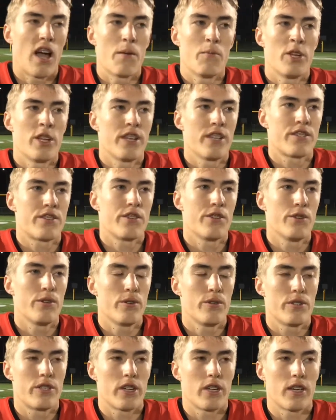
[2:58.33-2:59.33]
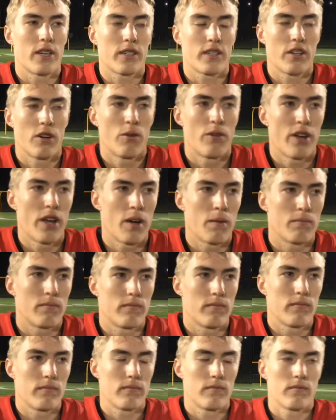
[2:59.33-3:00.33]
I mean, it's huge. Going up
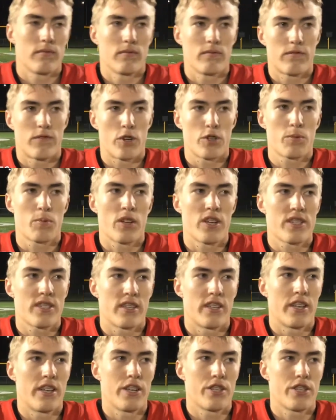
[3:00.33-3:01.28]
first place in the